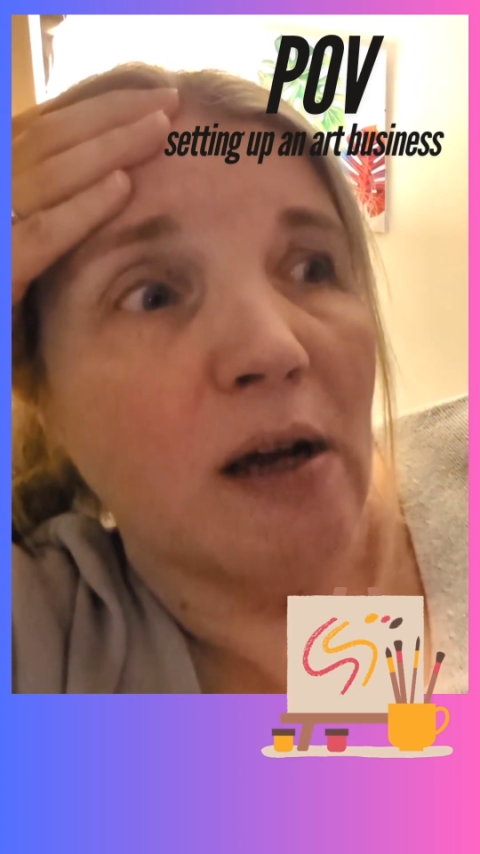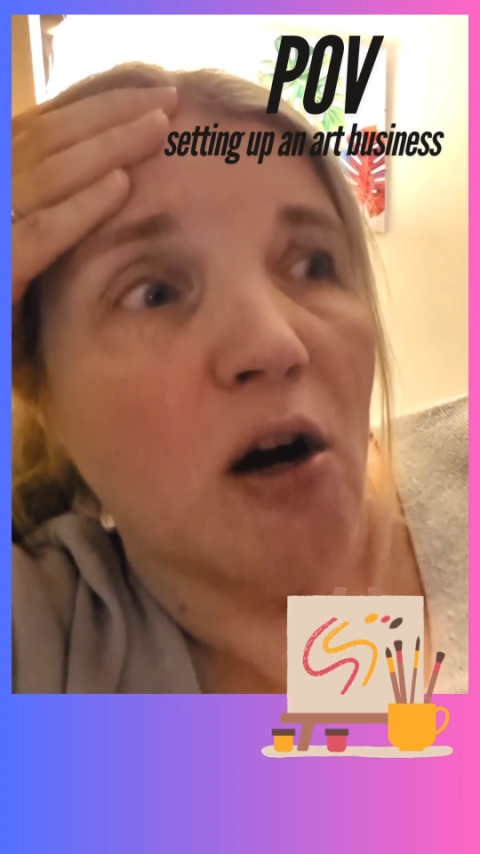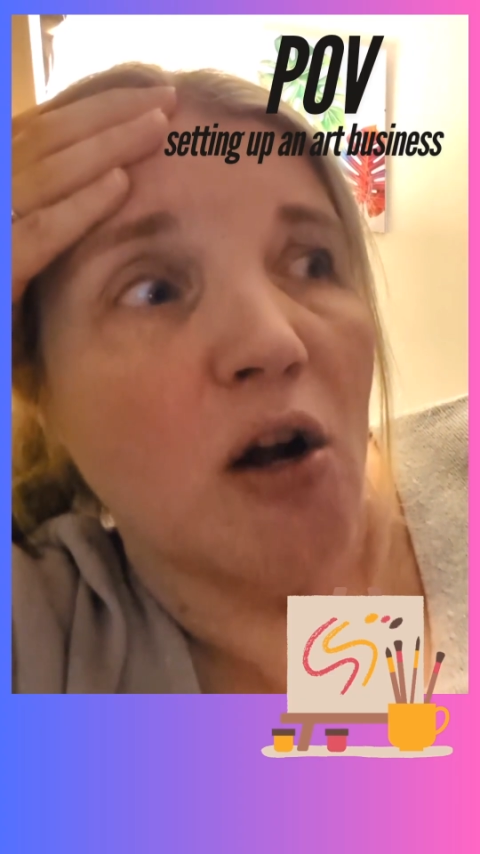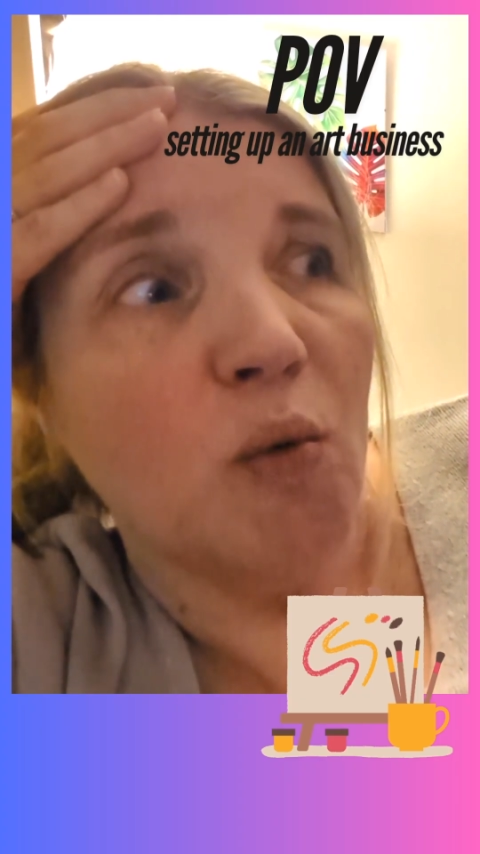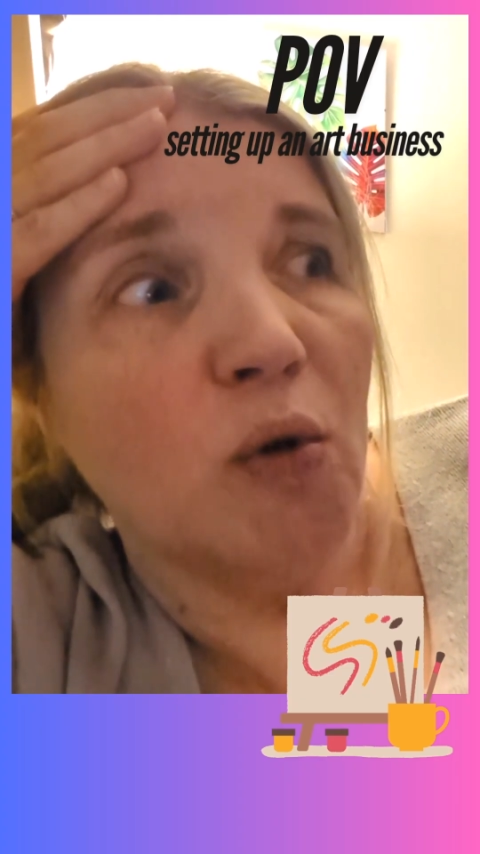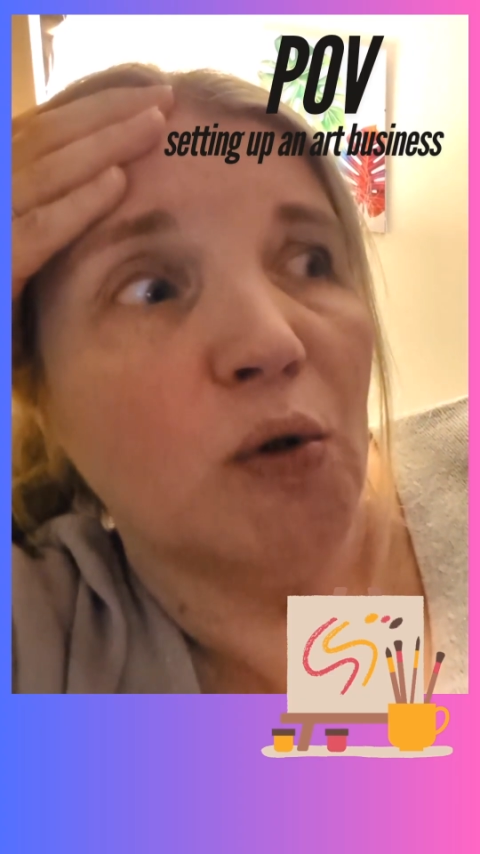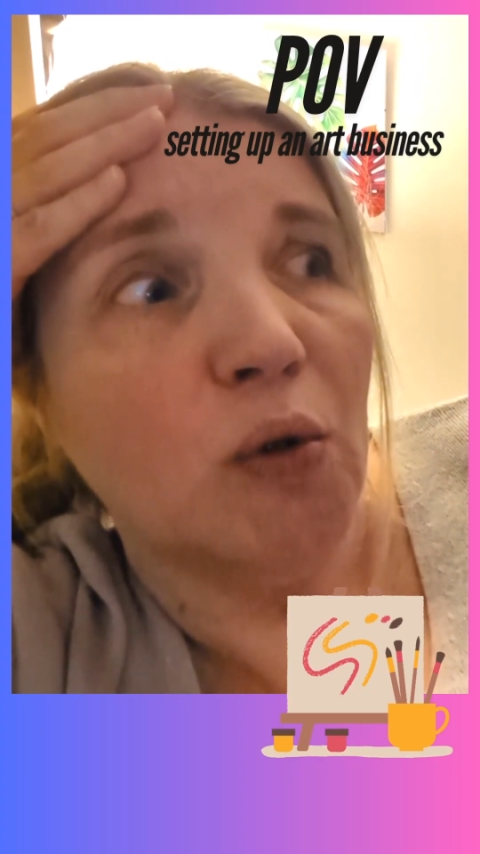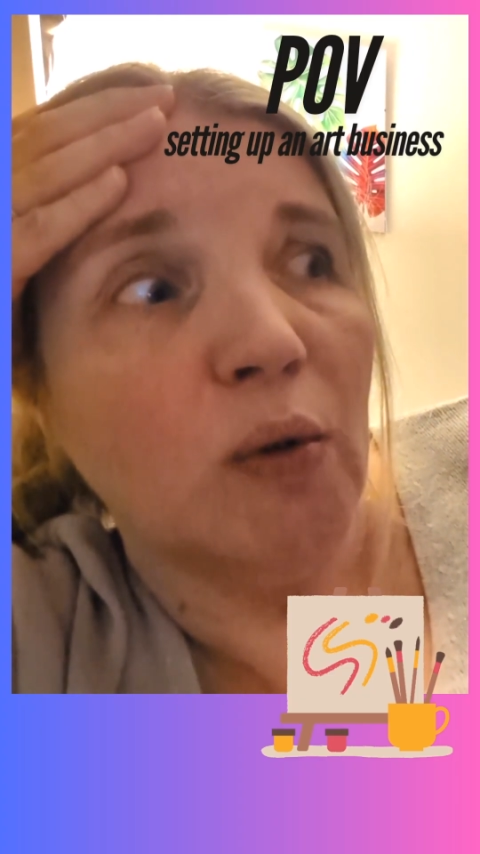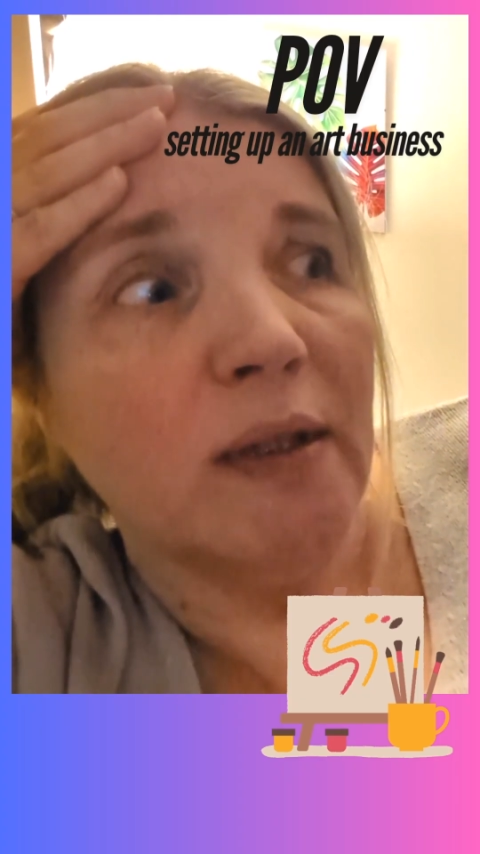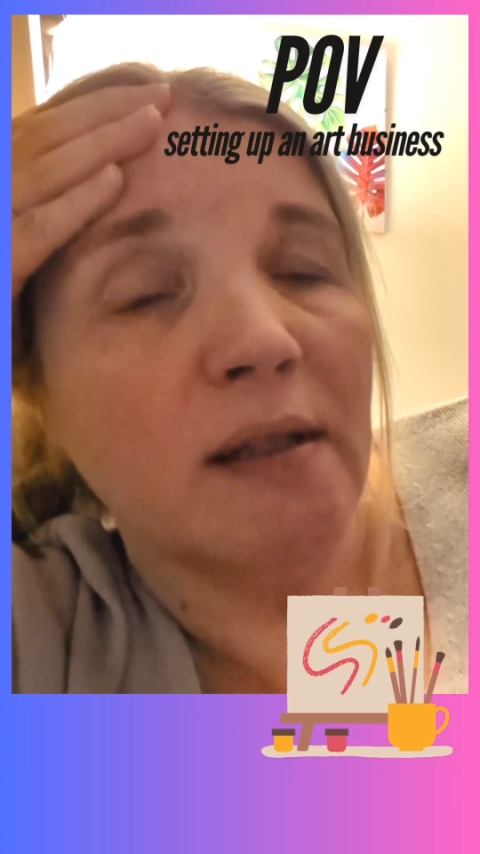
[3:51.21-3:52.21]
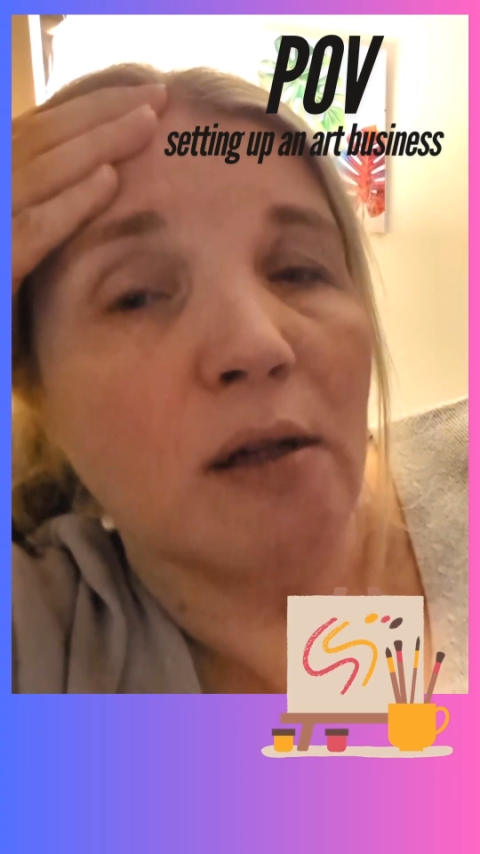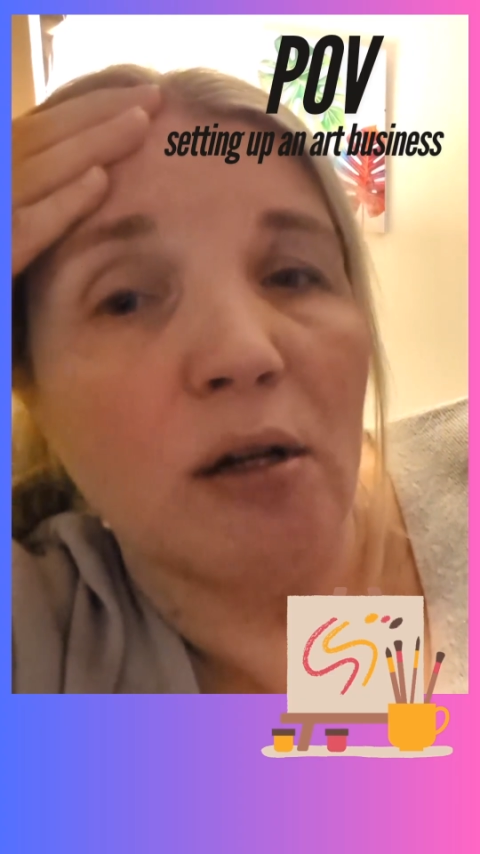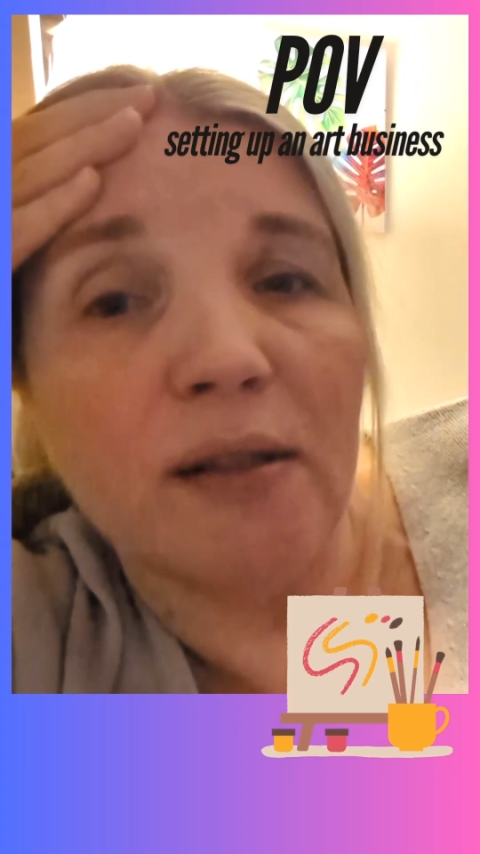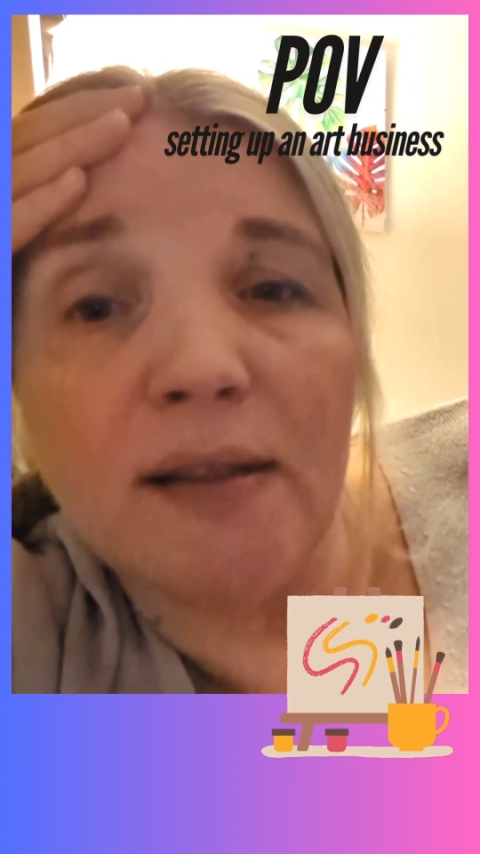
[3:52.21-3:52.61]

I will start